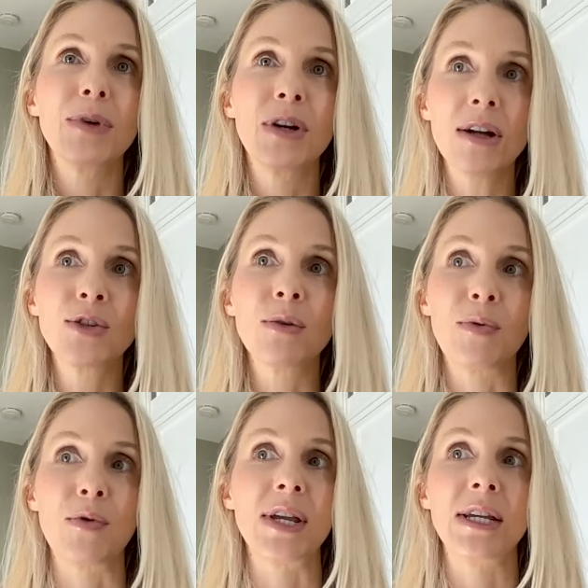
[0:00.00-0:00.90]
We got to a
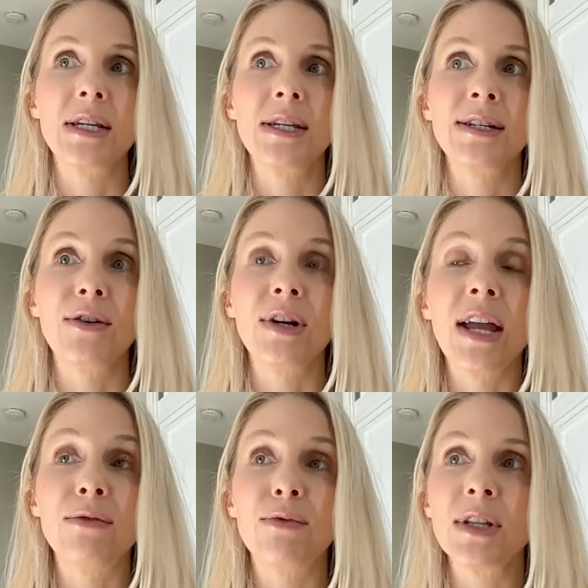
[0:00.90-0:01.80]
point, you know, and,
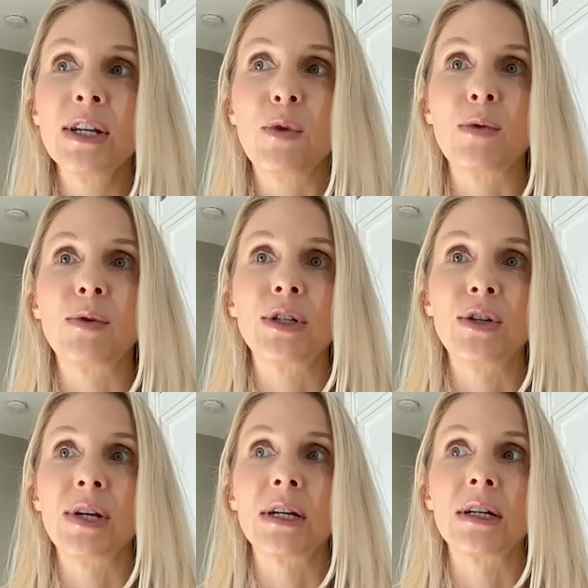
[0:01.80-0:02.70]
and really we were
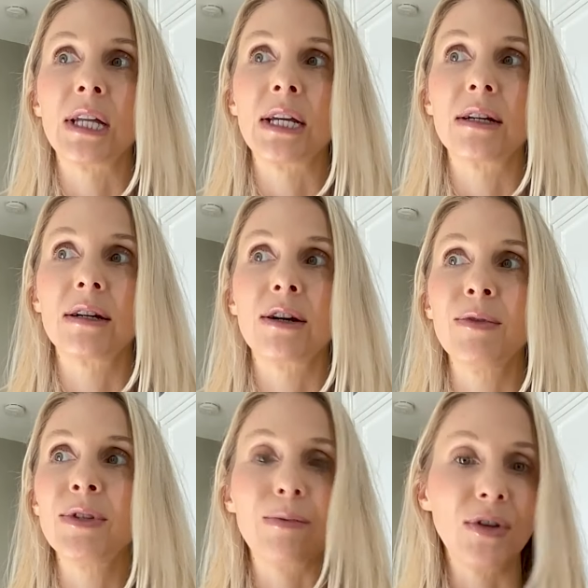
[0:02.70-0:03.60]
doing like
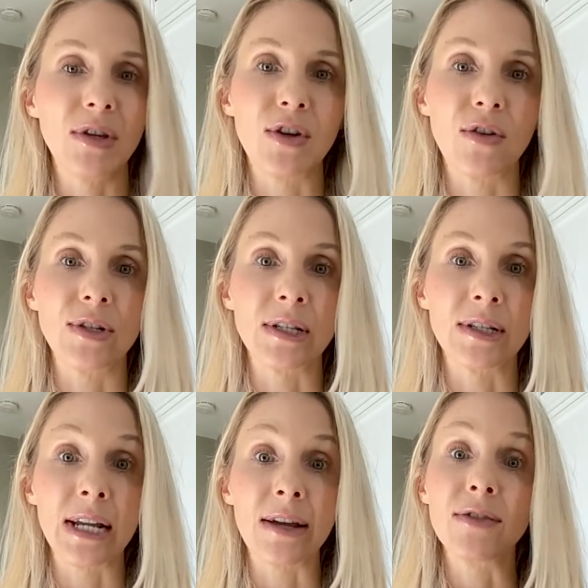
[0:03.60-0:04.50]
almost a million dollars
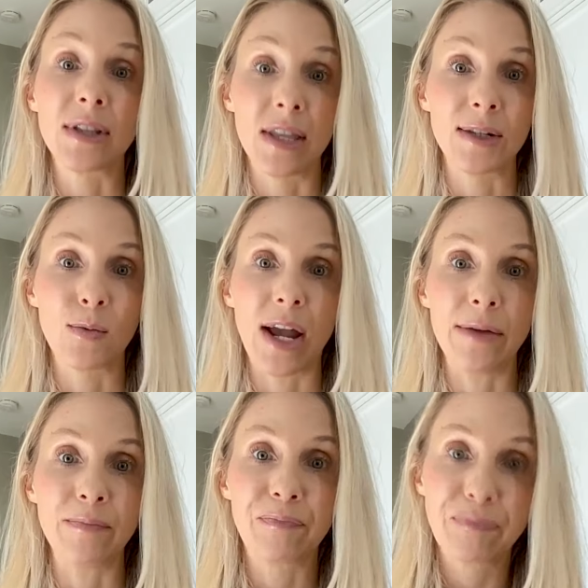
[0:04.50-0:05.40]
in sales this way.
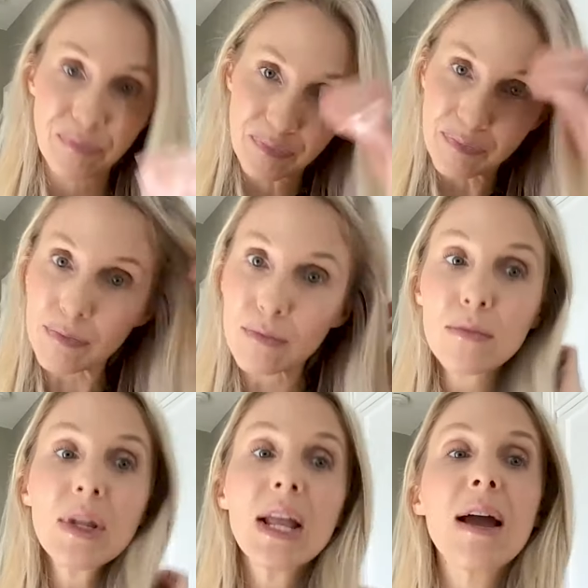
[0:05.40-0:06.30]

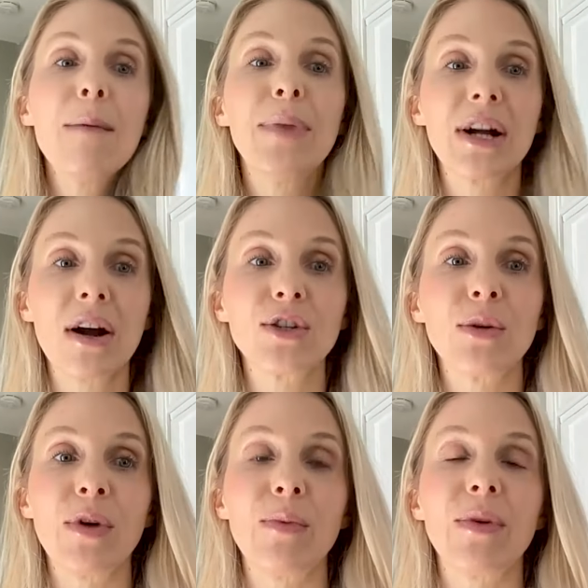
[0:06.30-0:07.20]
But got
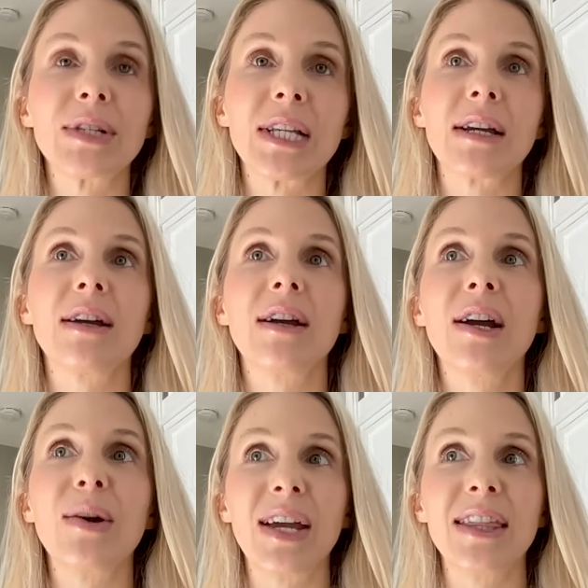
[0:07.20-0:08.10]
to a point where I was like,
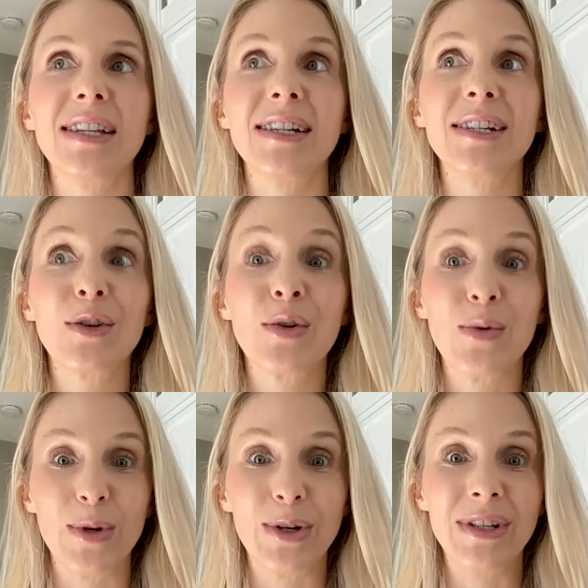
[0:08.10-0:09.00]
okay, this is
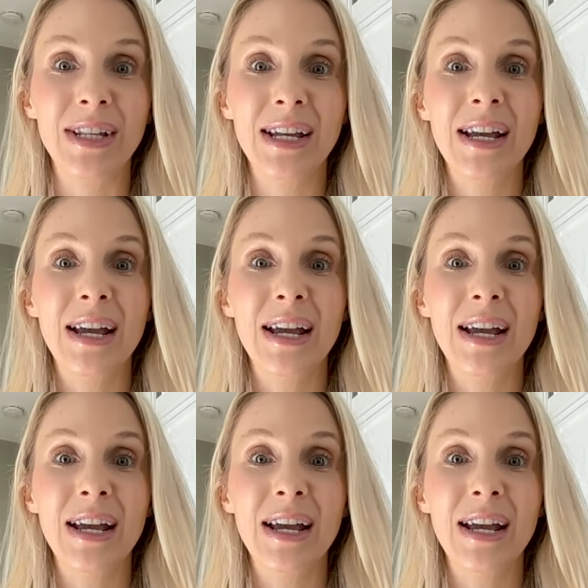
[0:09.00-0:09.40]
cool,